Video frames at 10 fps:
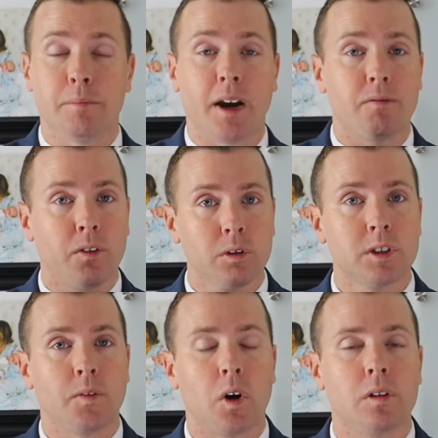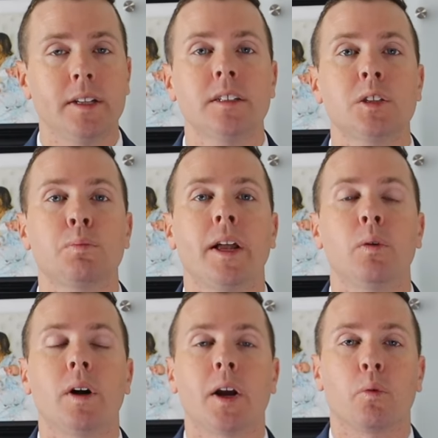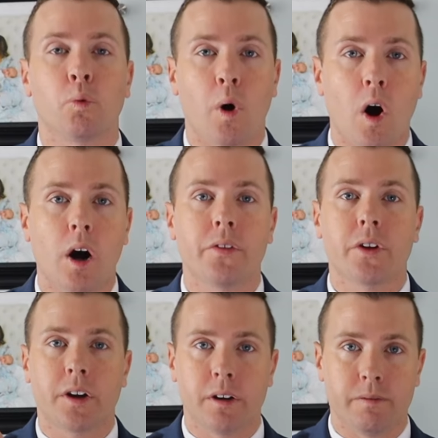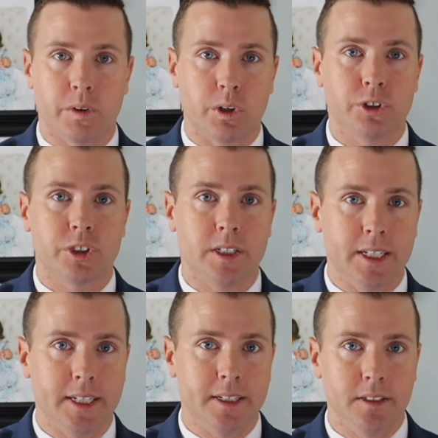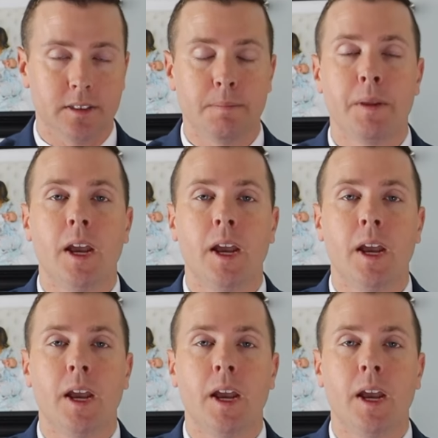Now, first of all, let's explain what a Roth conversion is.